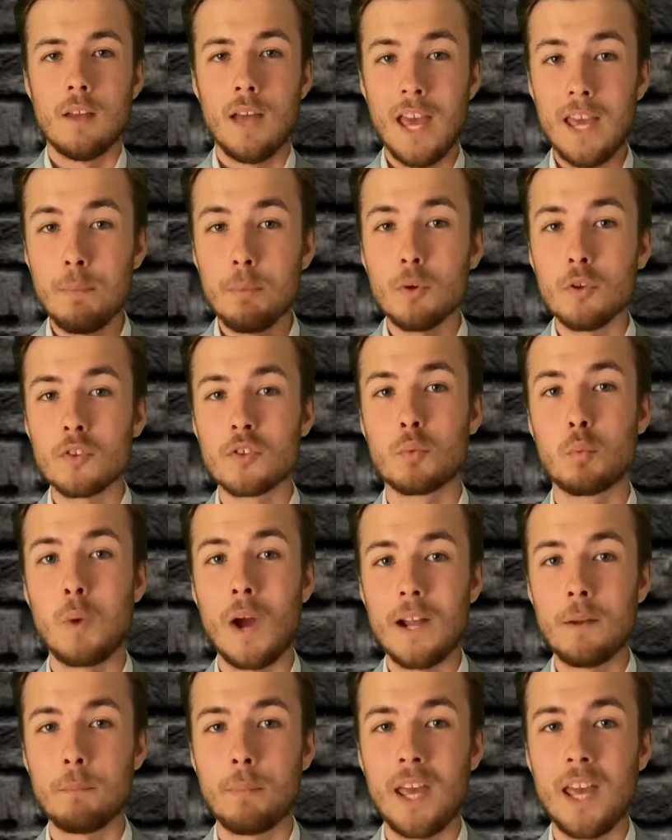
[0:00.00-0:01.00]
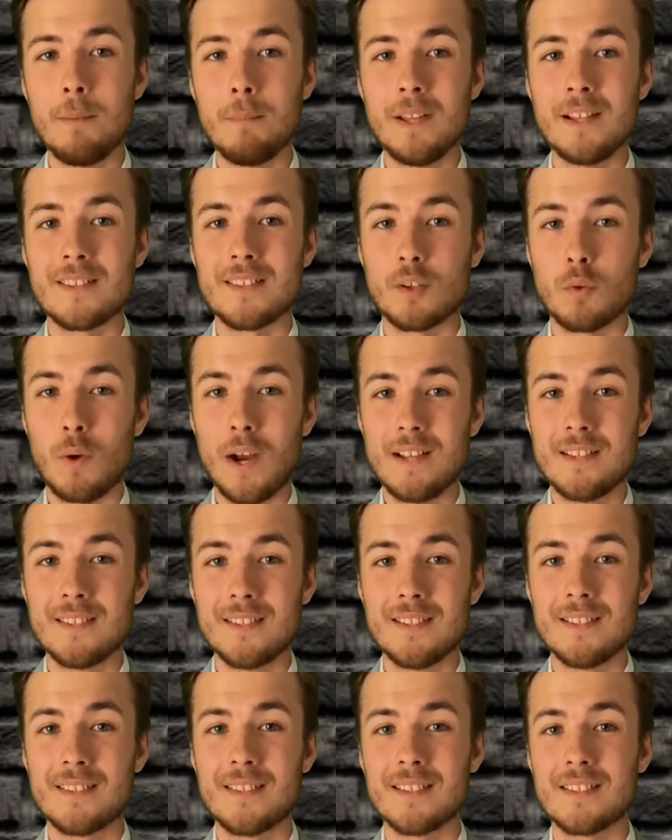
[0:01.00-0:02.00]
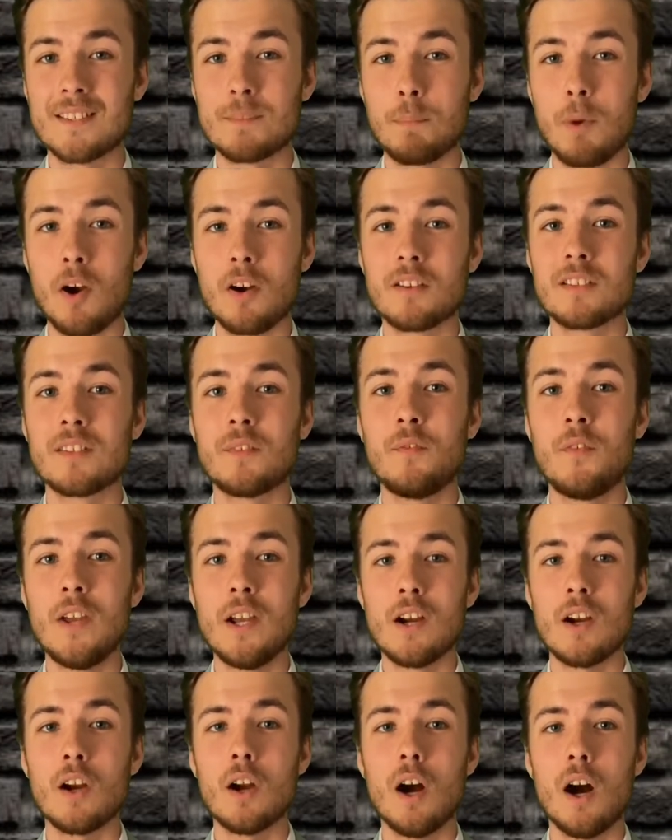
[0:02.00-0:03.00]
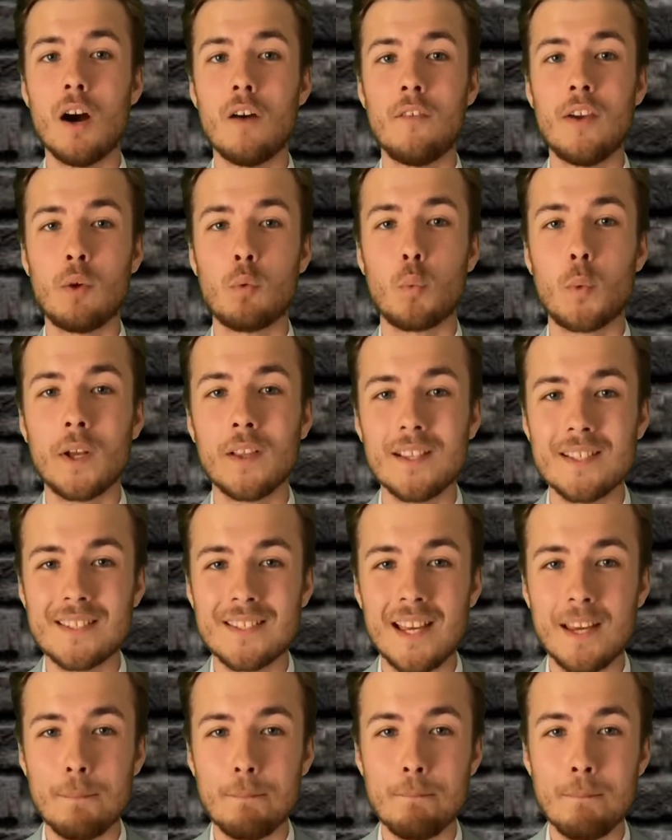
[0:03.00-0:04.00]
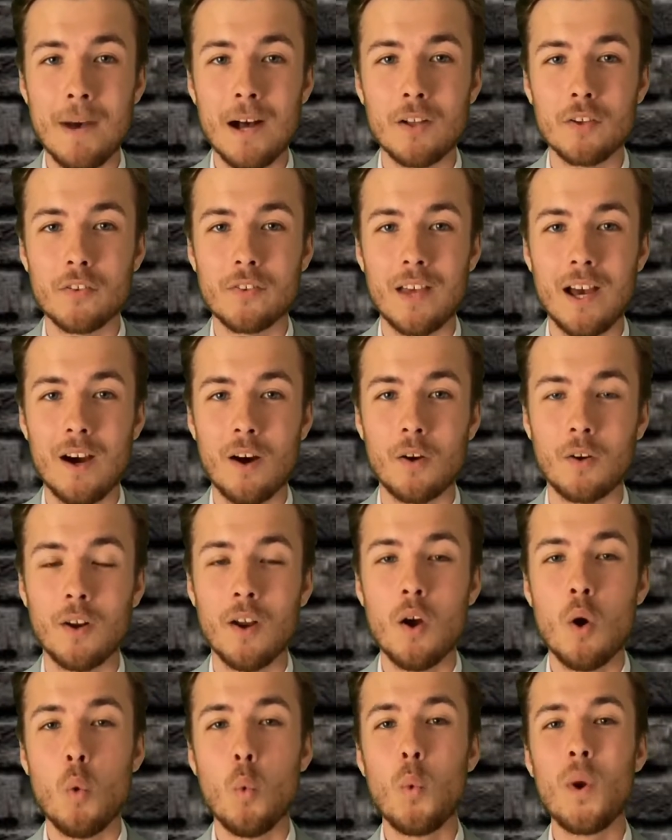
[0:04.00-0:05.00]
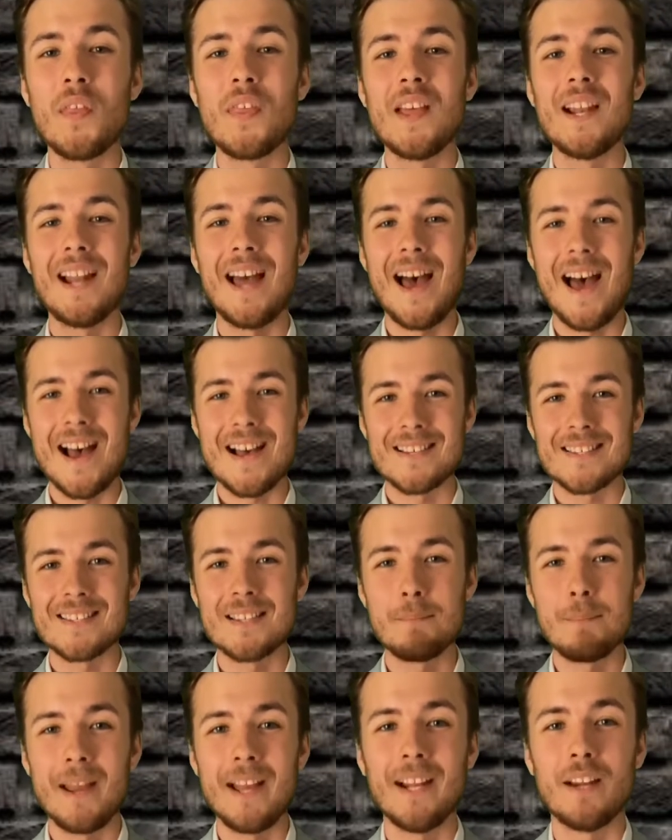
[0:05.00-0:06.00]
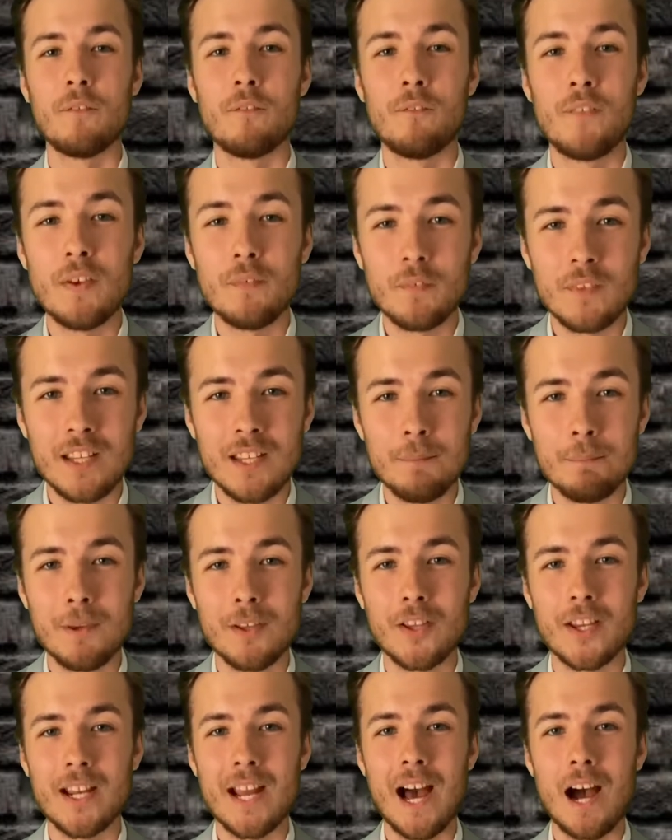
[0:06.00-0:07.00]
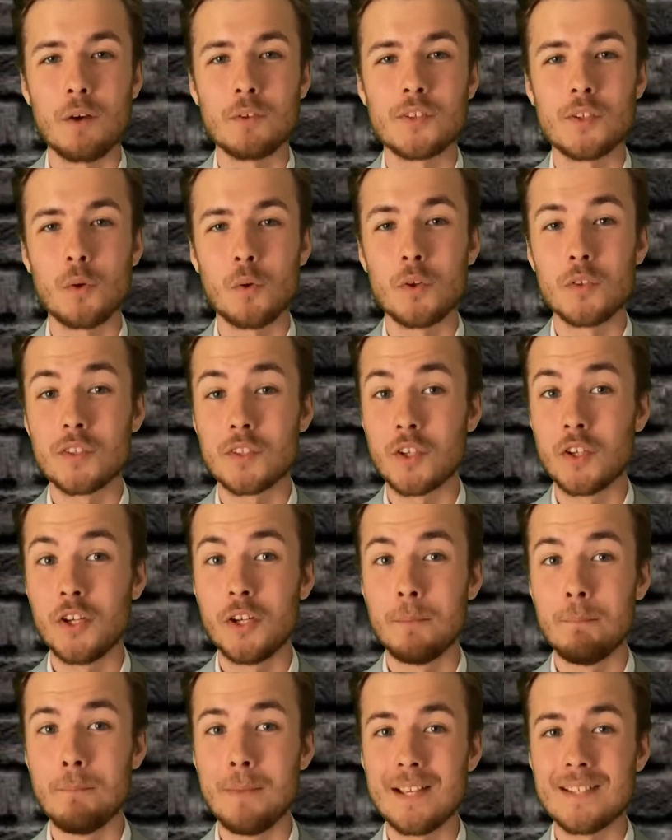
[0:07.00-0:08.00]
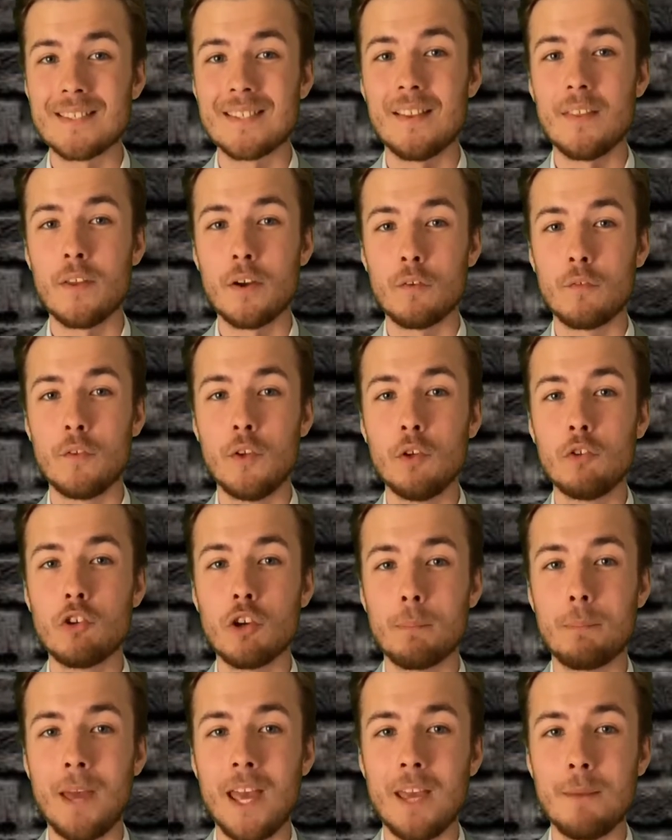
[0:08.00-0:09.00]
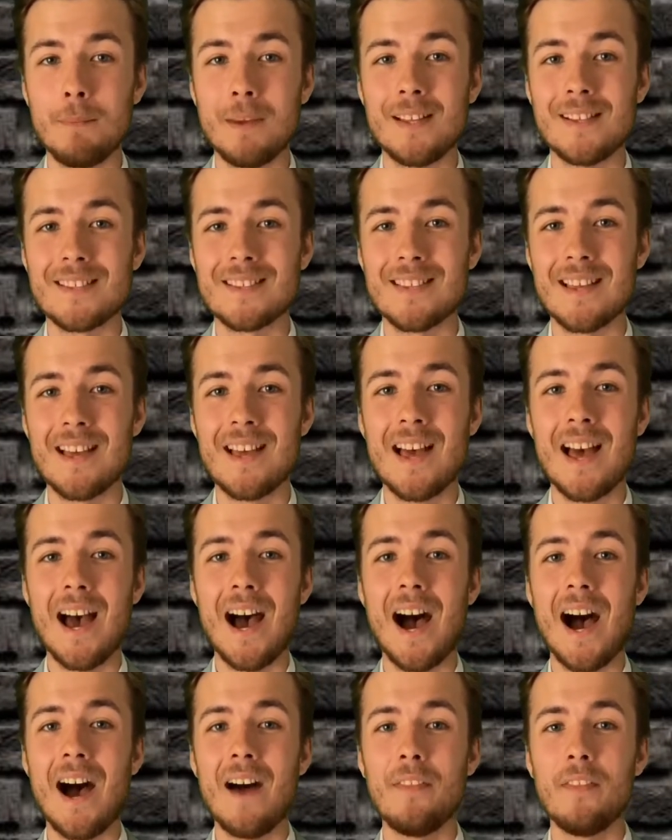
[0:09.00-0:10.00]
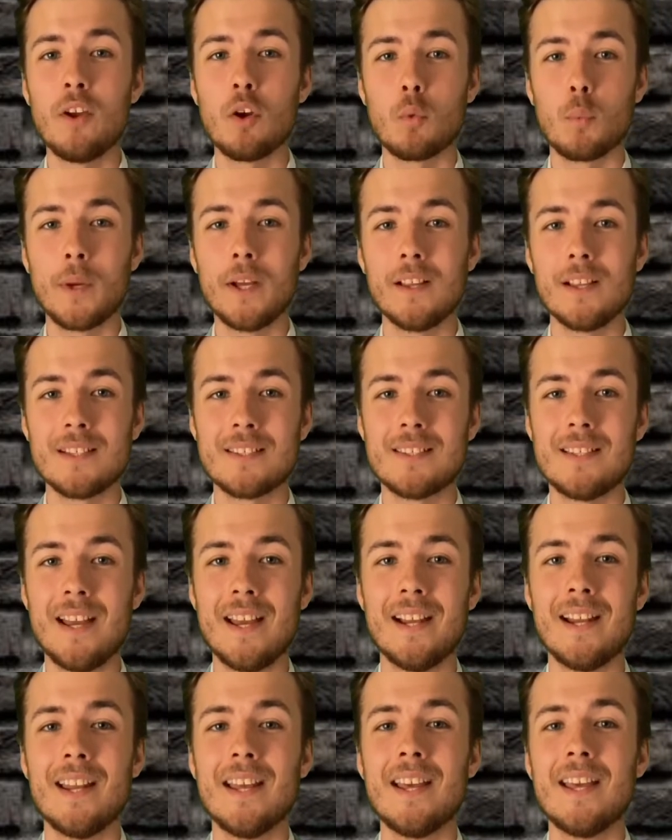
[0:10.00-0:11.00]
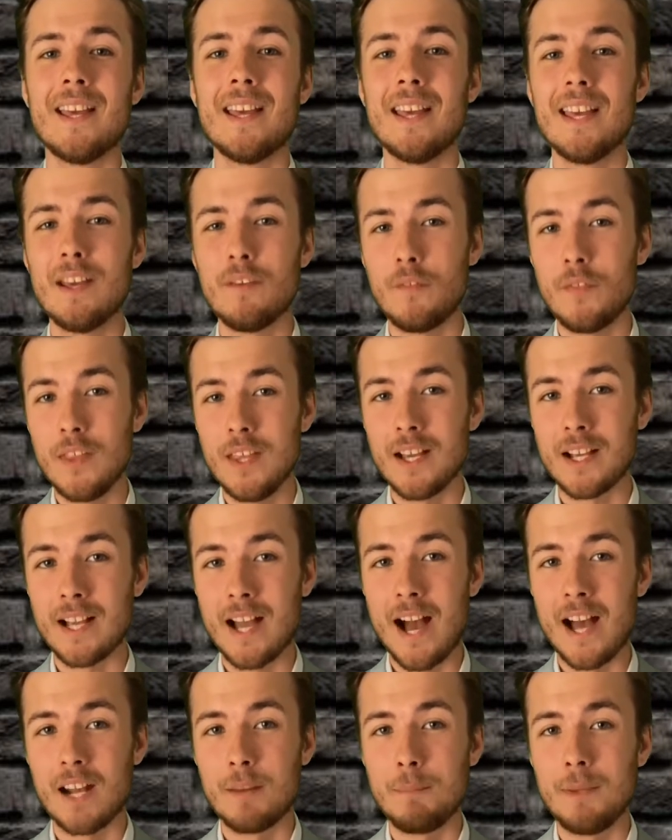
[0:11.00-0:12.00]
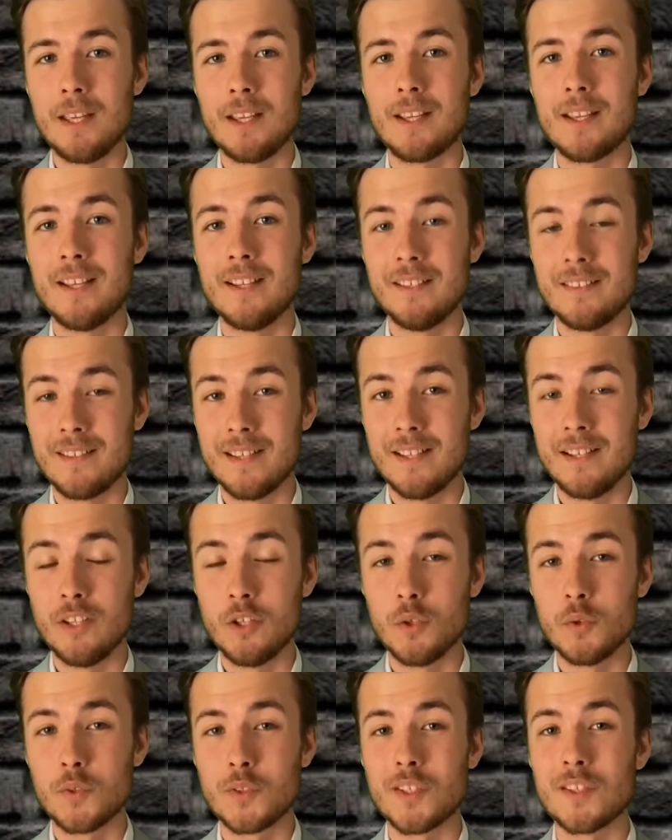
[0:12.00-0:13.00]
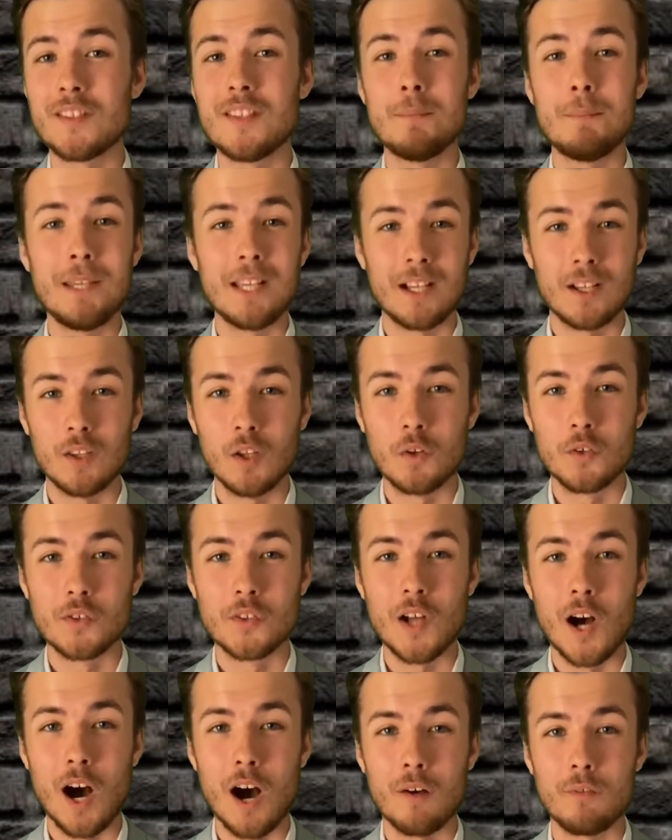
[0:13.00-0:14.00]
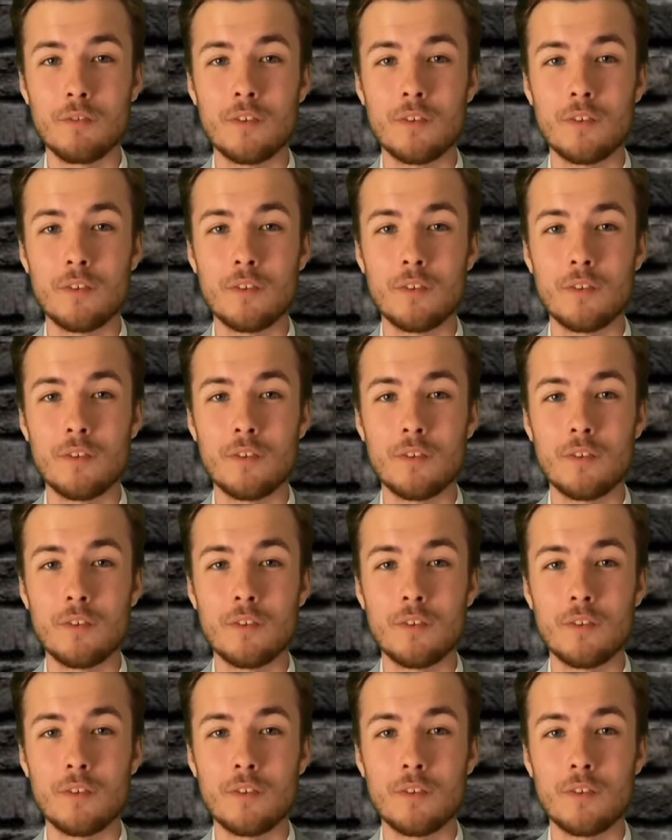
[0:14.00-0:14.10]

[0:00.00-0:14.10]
April's rent payments crisis sparks fear of a real estate meltdown, with an estimated 15 million households could miss their future payments on their real estate if the economy continues to be closed off.